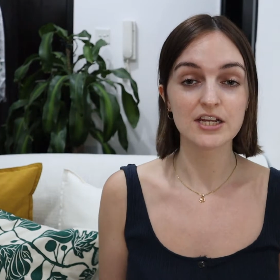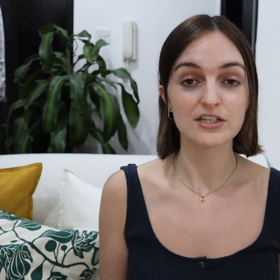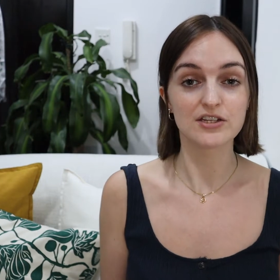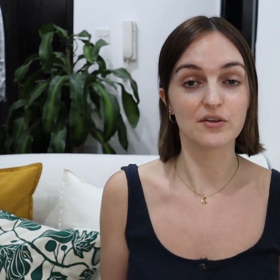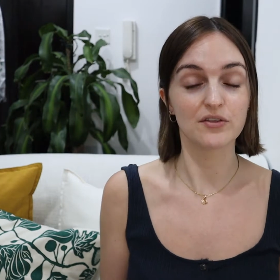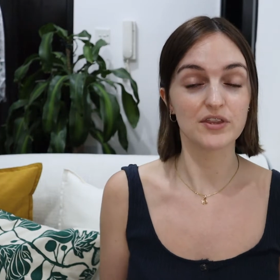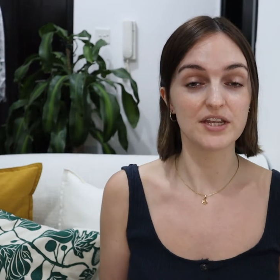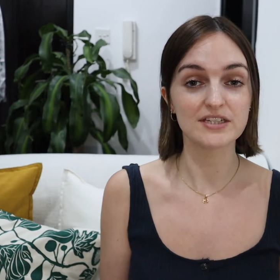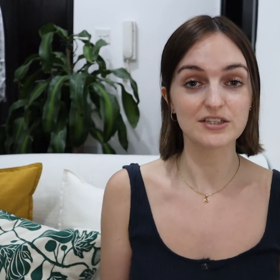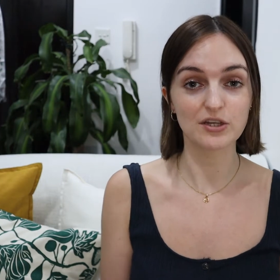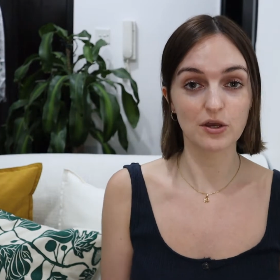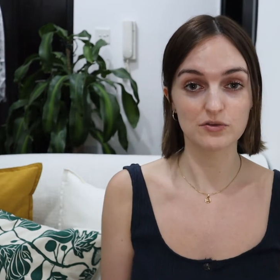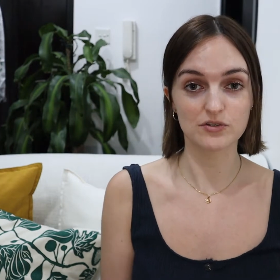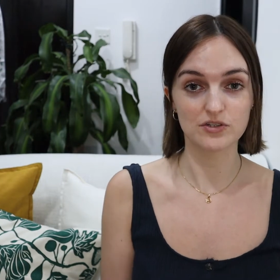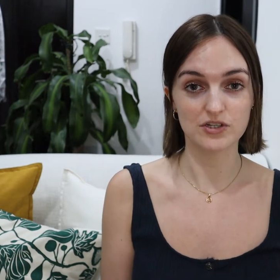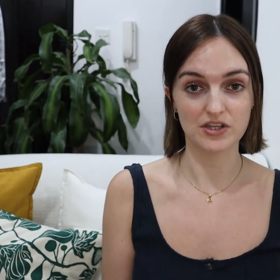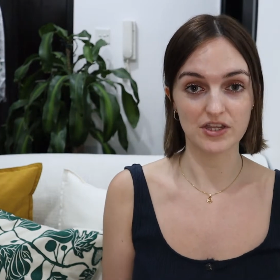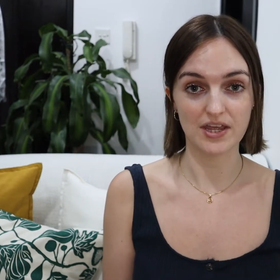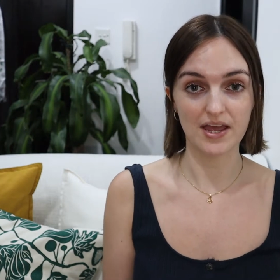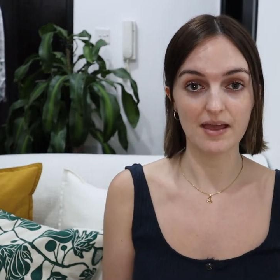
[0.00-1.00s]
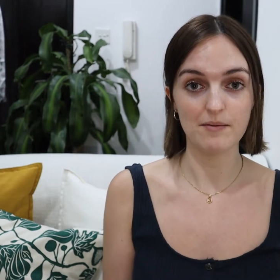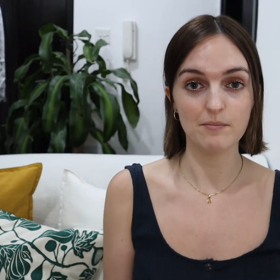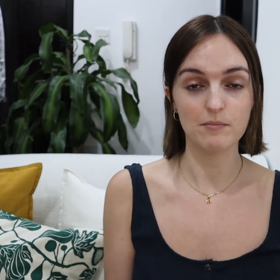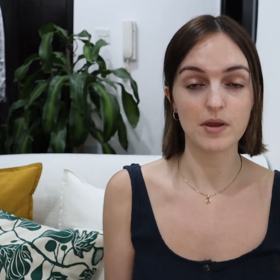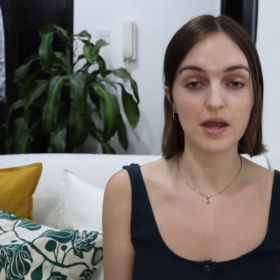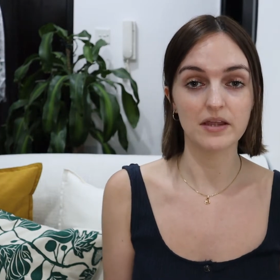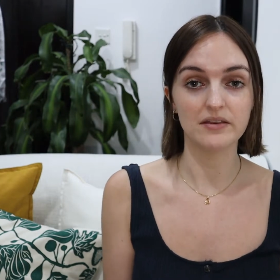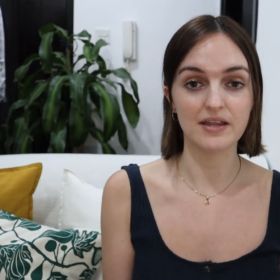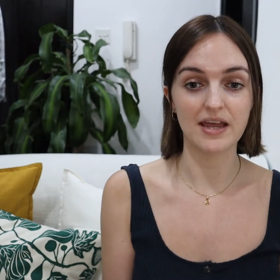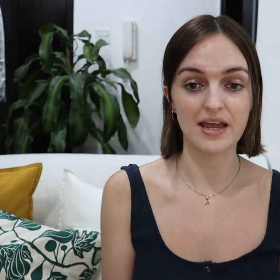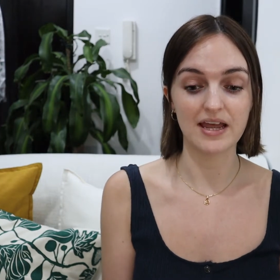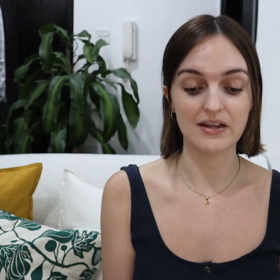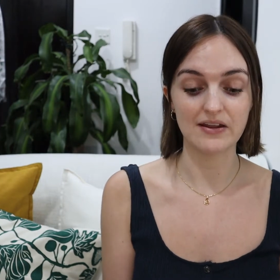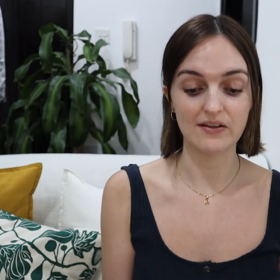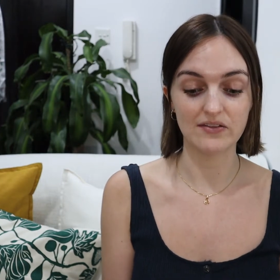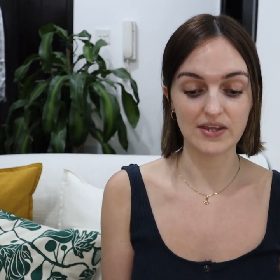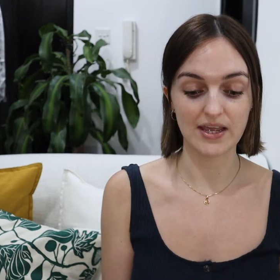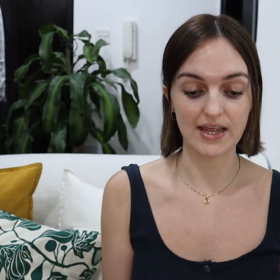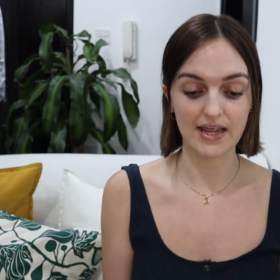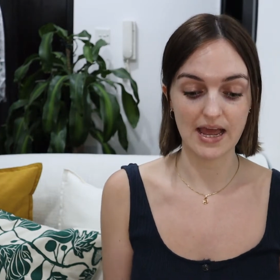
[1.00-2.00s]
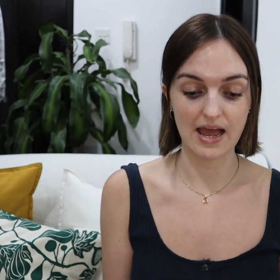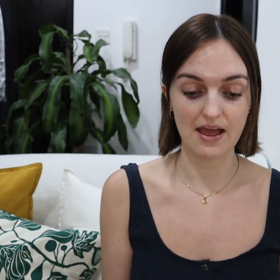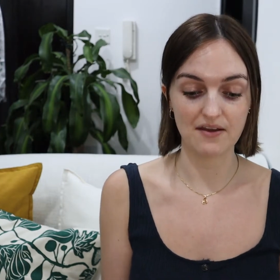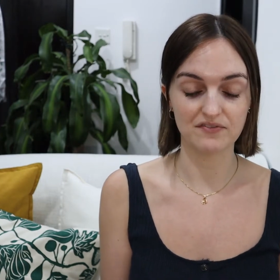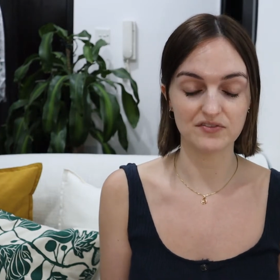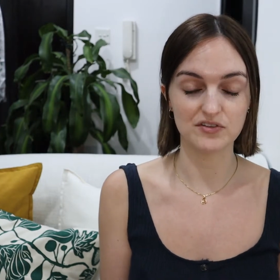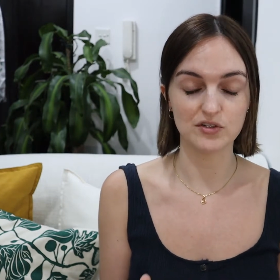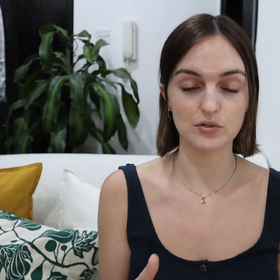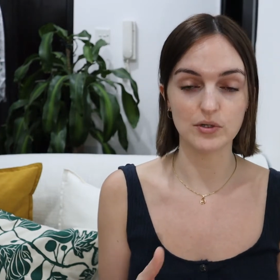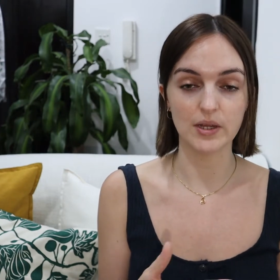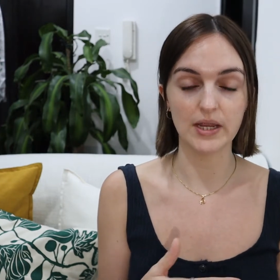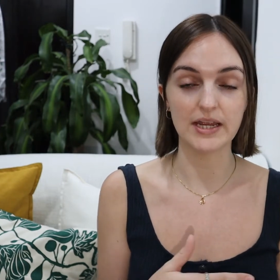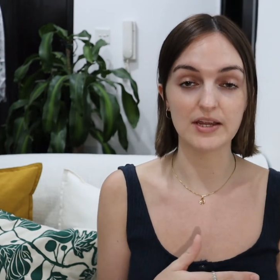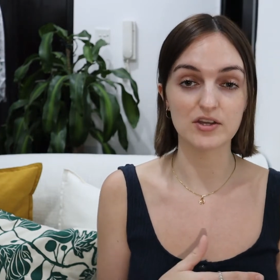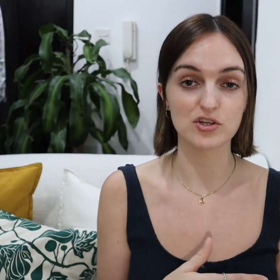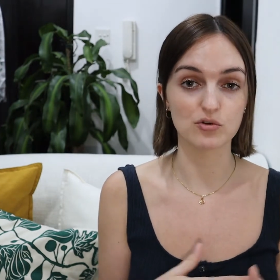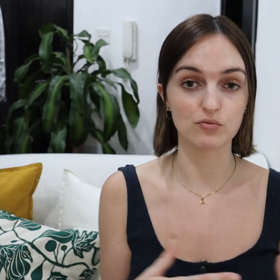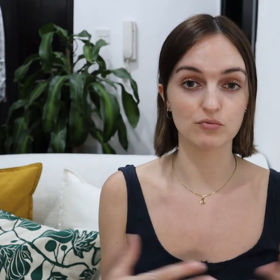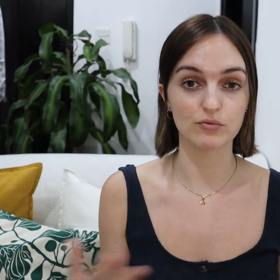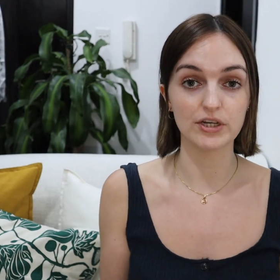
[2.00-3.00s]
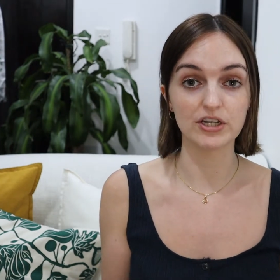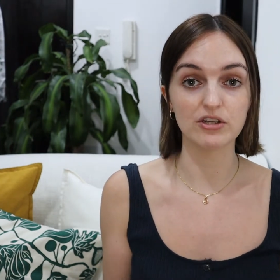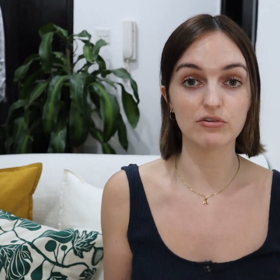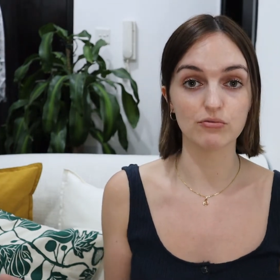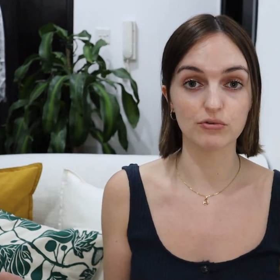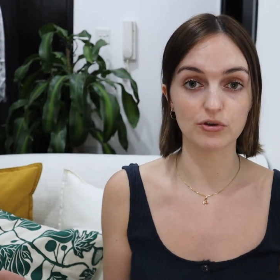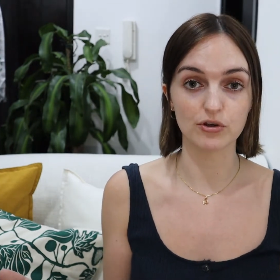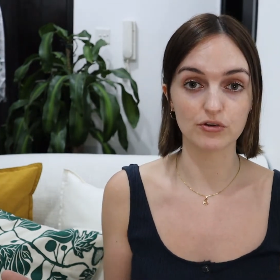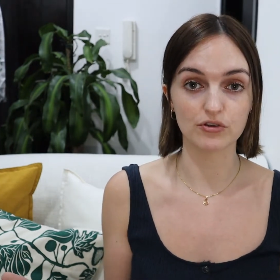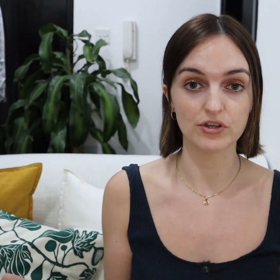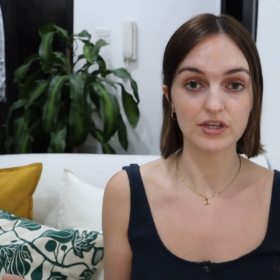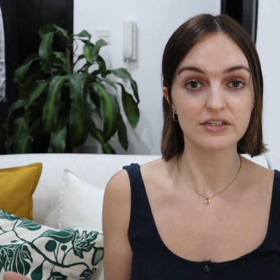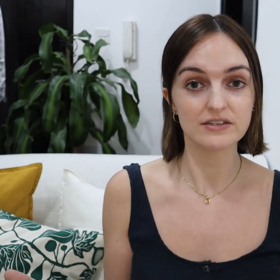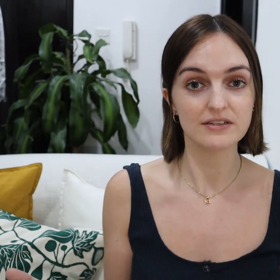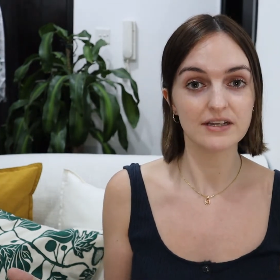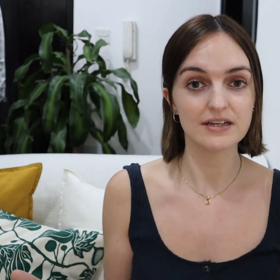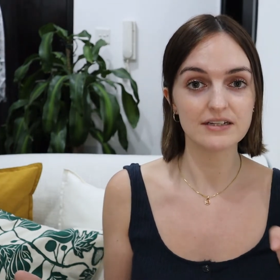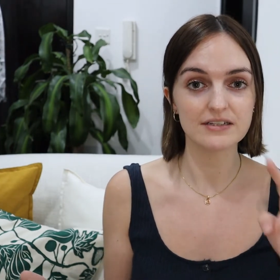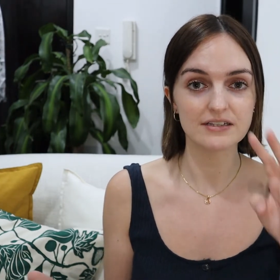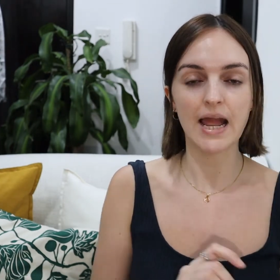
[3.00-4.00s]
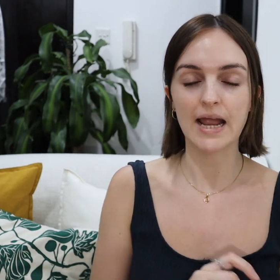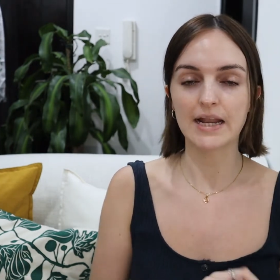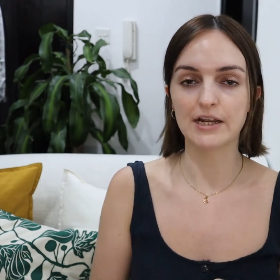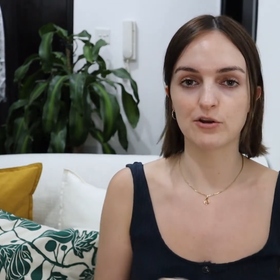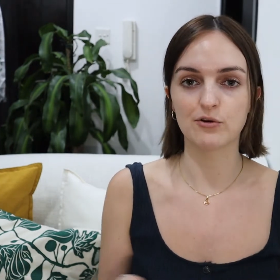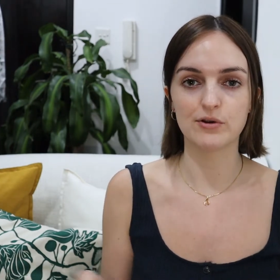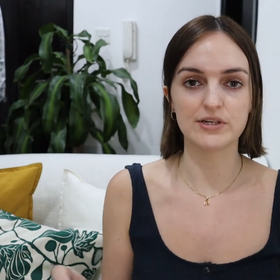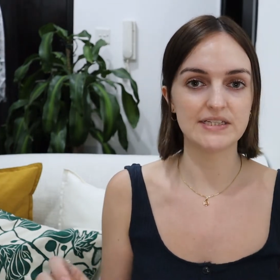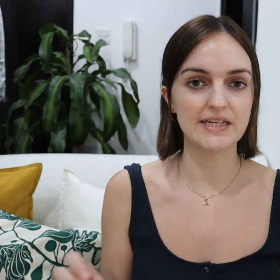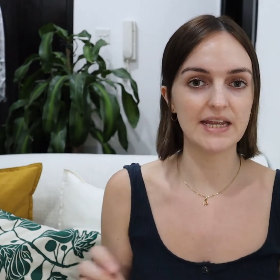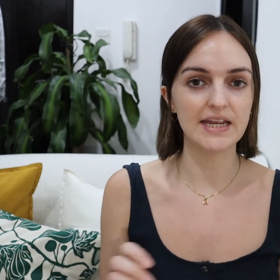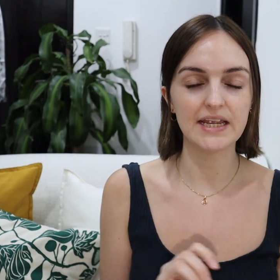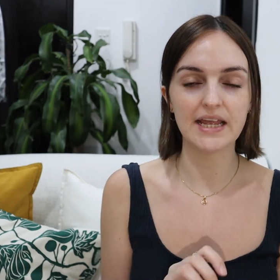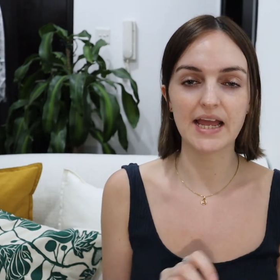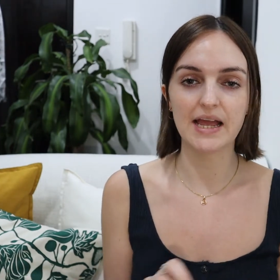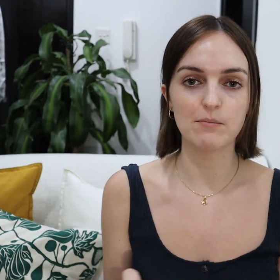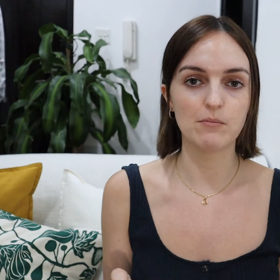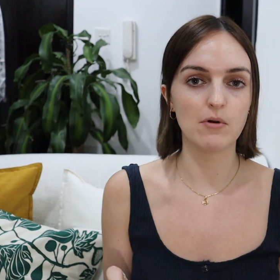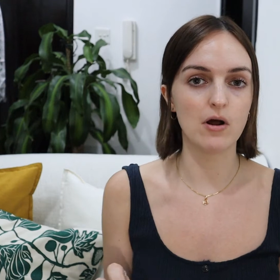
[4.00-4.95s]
So this goes to them, and then they have to each read through your thesis and critique it,